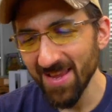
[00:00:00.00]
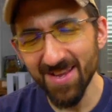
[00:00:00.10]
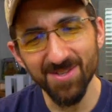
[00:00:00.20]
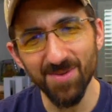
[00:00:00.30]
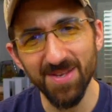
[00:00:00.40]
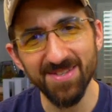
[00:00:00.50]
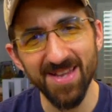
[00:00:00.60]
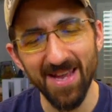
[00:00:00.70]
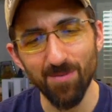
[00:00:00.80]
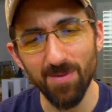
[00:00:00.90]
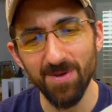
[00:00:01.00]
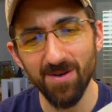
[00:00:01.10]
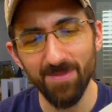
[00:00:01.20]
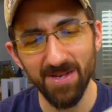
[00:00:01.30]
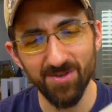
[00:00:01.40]
So these sad women are
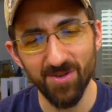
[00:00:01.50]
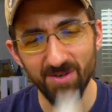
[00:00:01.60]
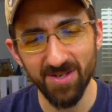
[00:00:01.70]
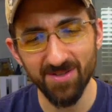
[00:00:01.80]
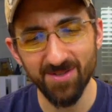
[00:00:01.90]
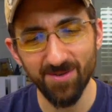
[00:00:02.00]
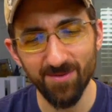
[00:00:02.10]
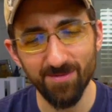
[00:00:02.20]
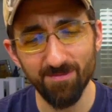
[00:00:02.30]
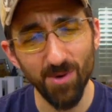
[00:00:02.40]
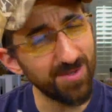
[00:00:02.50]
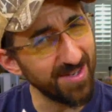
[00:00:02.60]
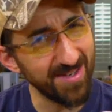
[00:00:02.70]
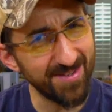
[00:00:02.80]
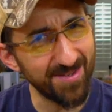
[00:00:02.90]
being turned into mostly
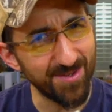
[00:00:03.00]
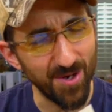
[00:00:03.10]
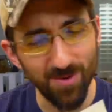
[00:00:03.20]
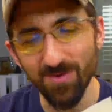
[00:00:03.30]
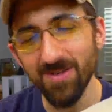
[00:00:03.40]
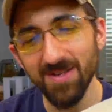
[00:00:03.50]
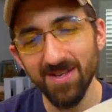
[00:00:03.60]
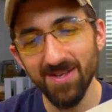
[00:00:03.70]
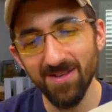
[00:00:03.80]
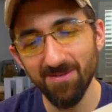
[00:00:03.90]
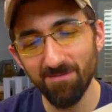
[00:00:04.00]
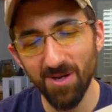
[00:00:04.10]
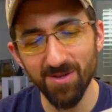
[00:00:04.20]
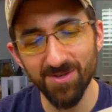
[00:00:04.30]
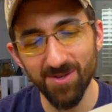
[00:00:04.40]
into stone, but
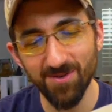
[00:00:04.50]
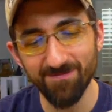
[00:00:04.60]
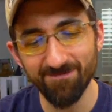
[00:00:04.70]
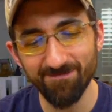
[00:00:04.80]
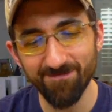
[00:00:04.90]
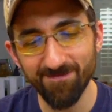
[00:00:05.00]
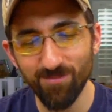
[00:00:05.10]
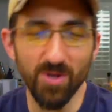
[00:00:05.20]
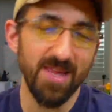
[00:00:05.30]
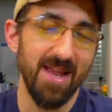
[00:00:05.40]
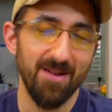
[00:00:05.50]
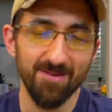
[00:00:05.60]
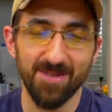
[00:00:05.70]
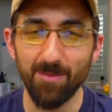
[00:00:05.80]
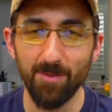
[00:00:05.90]
also, what the hell,
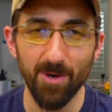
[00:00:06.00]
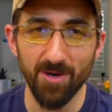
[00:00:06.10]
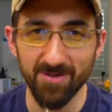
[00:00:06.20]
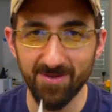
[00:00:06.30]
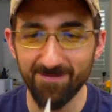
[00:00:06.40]
summer birds.